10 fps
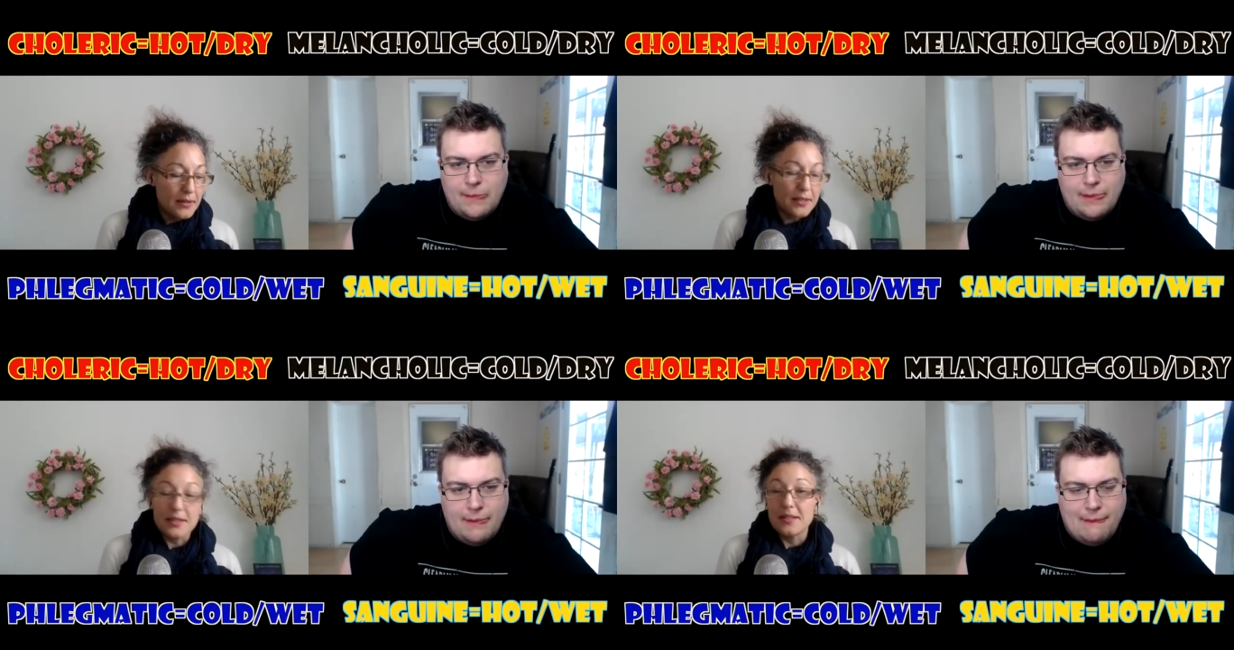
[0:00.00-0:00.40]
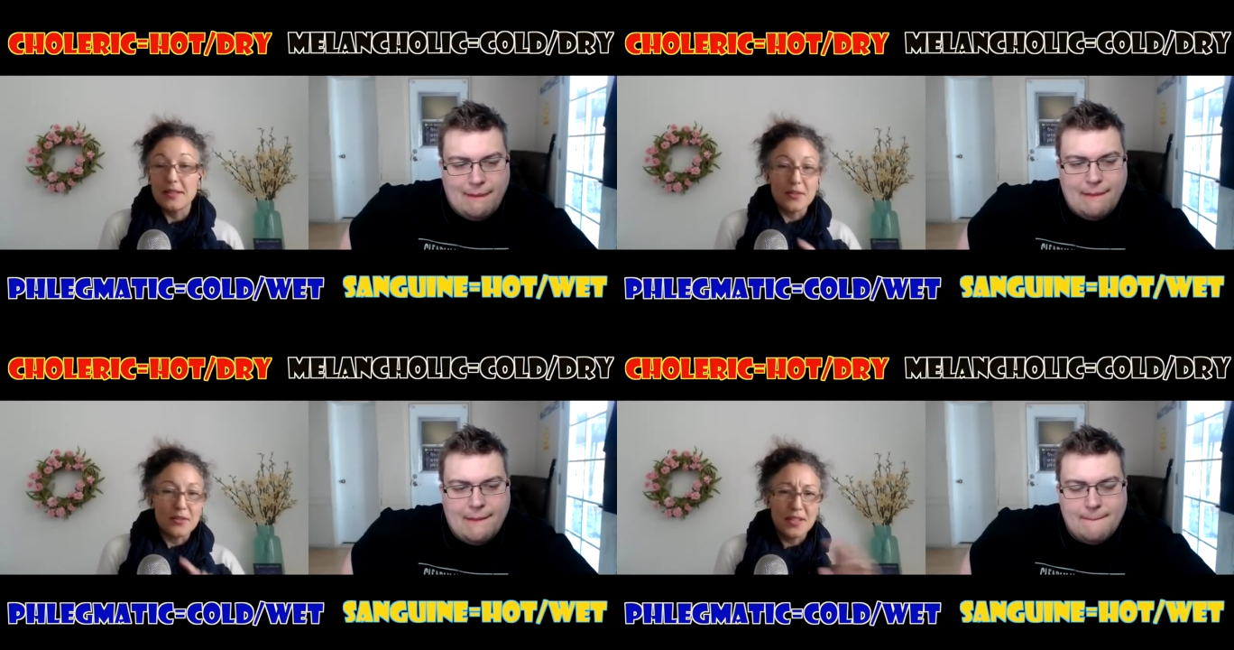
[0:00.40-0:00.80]
Speaker 1: This
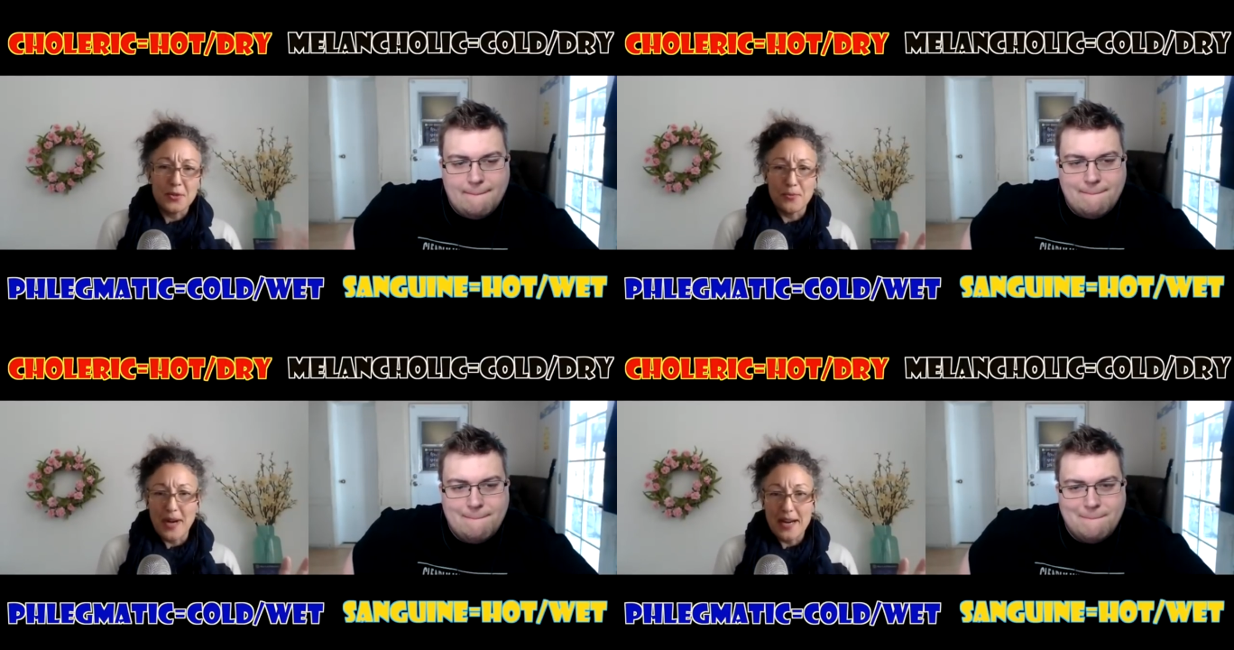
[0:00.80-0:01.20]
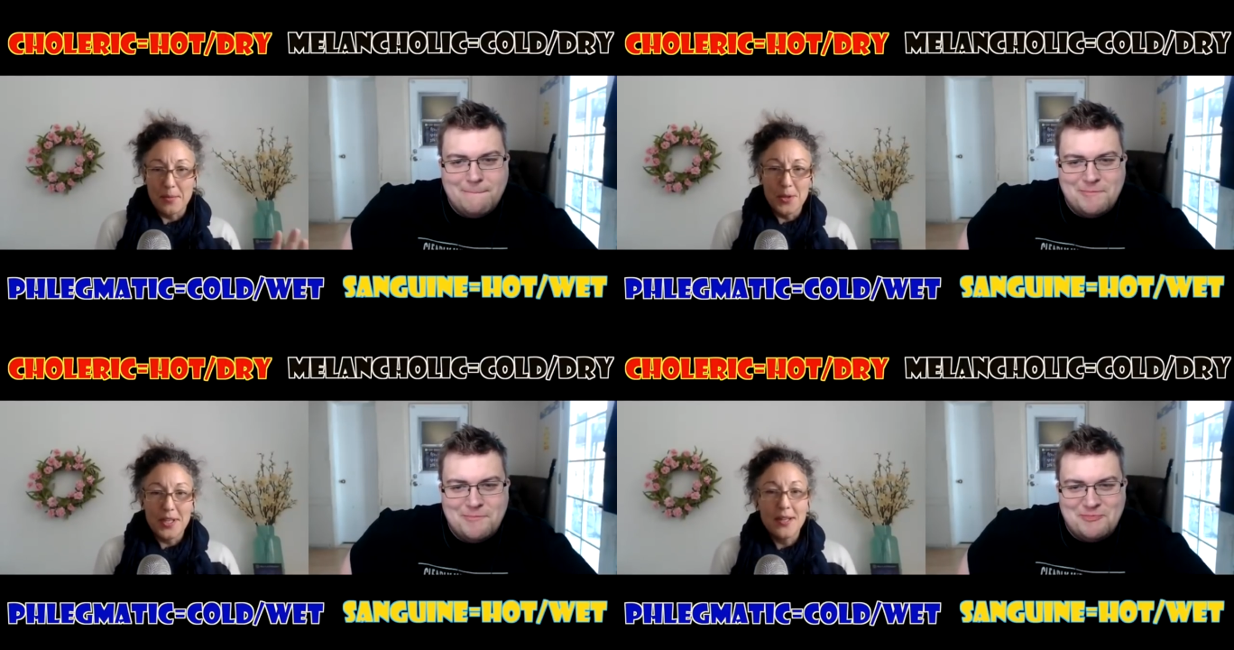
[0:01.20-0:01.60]
is a, such a random
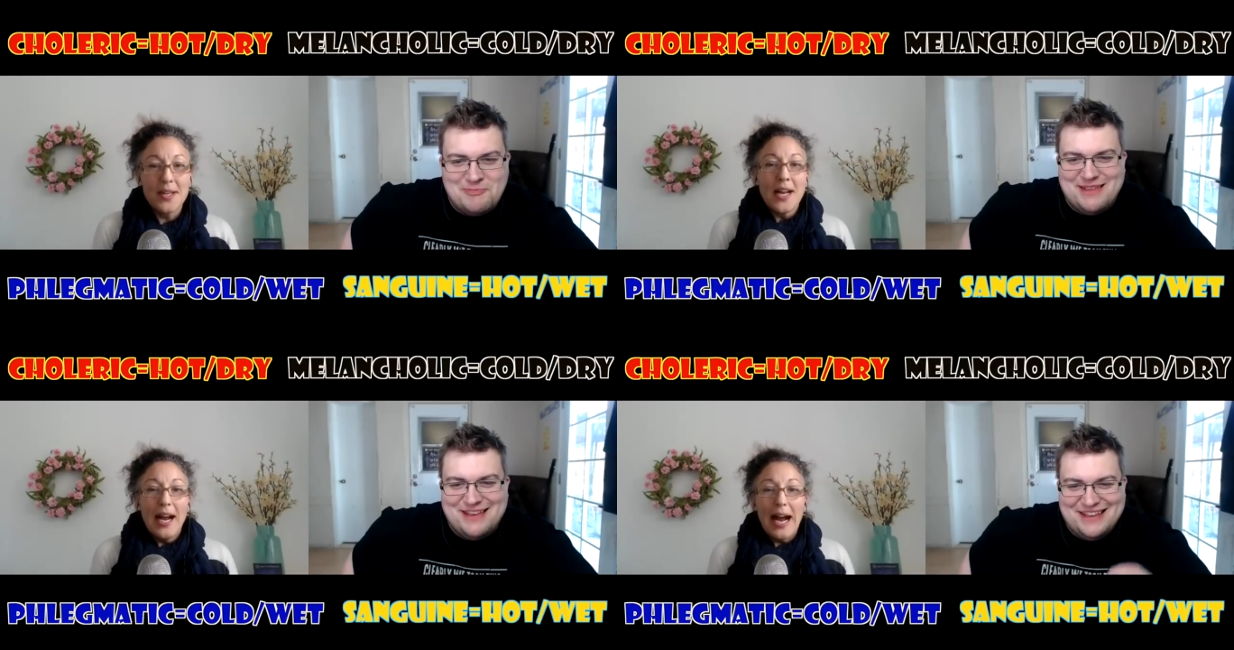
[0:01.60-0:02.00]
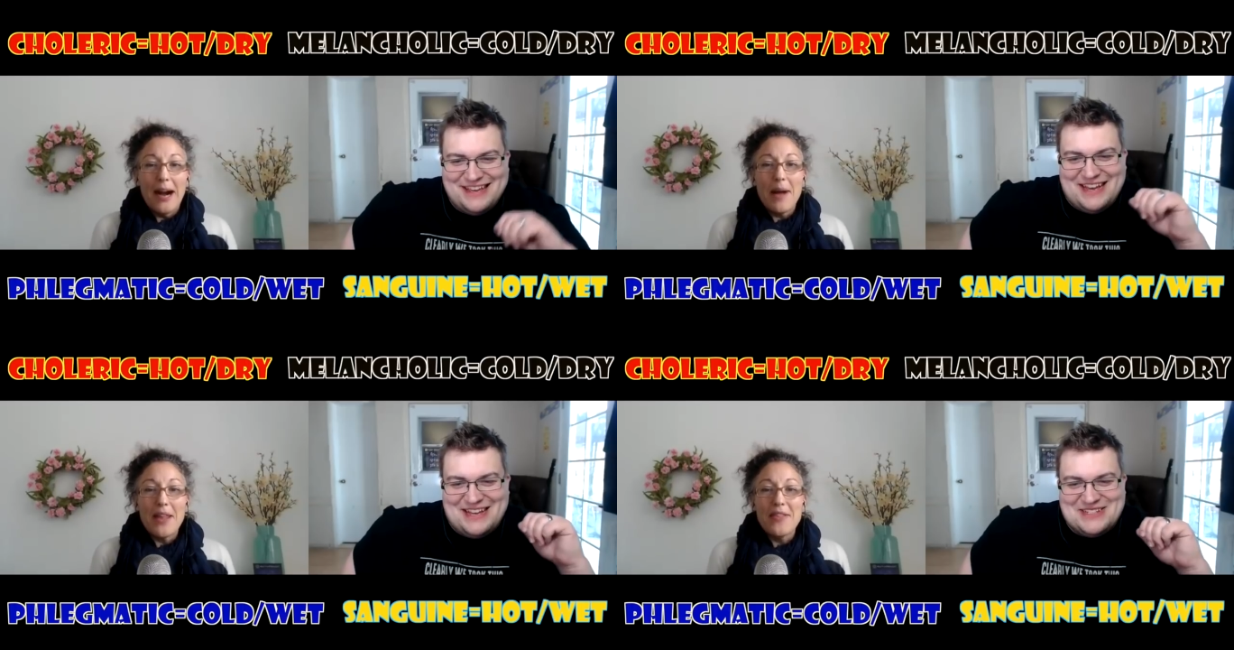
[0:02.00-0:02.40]
order,
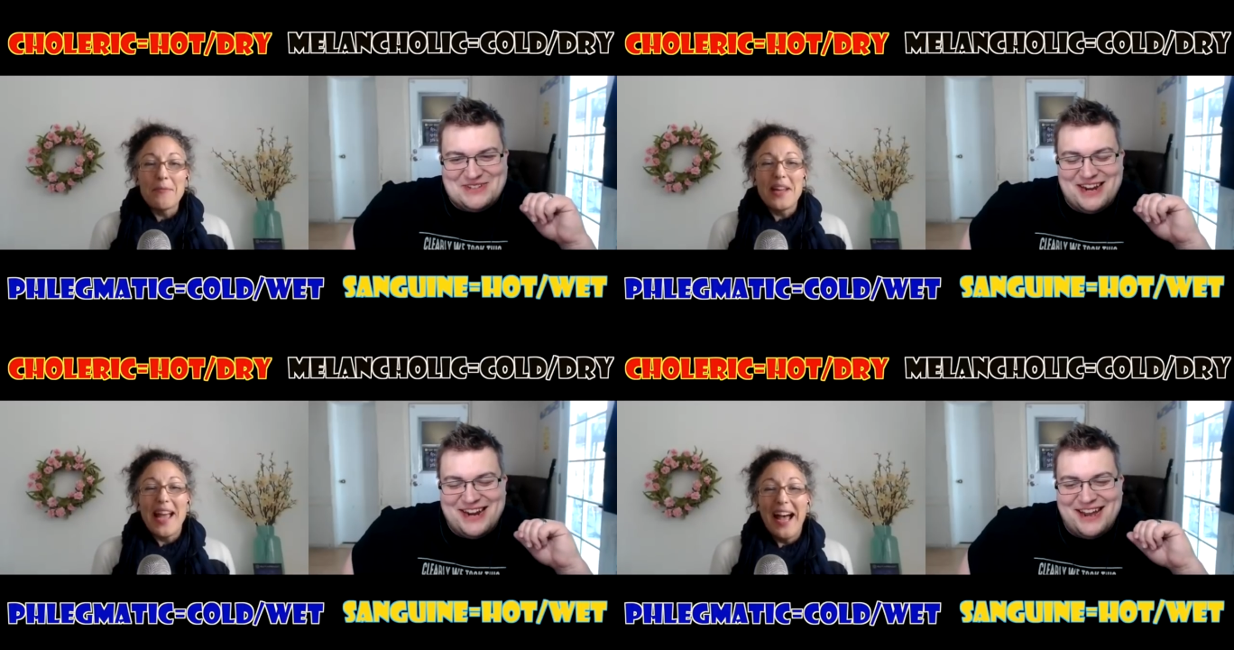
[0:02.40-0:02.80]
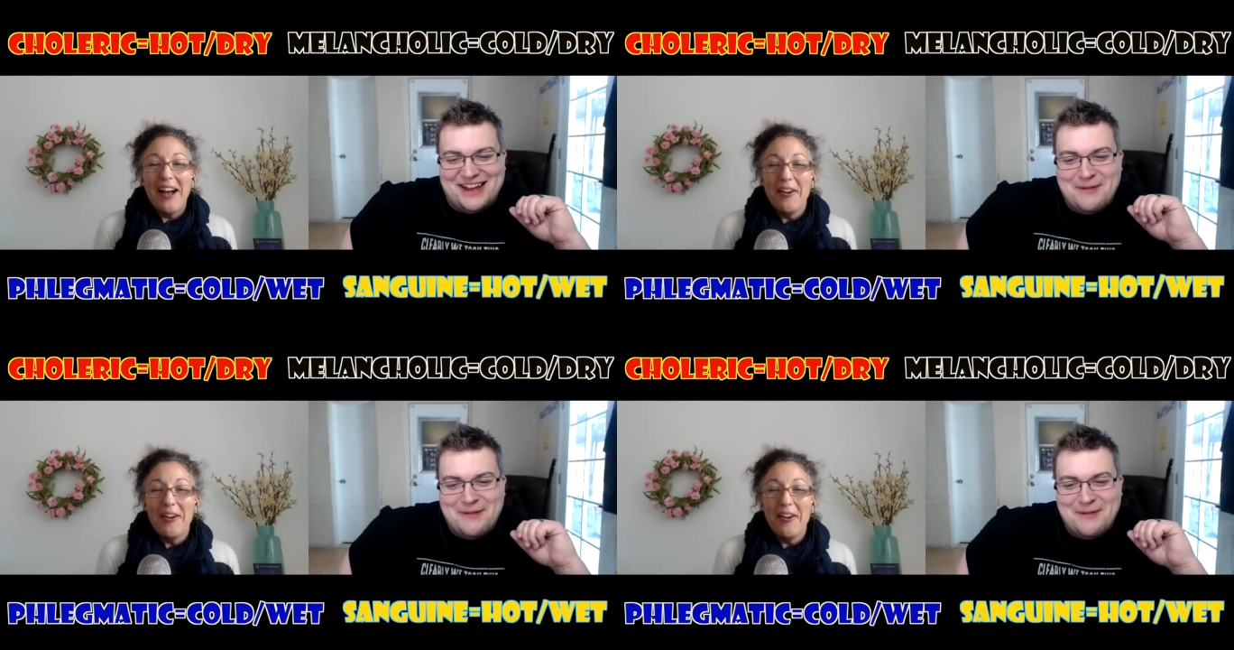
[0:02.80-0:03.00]
um, and then we have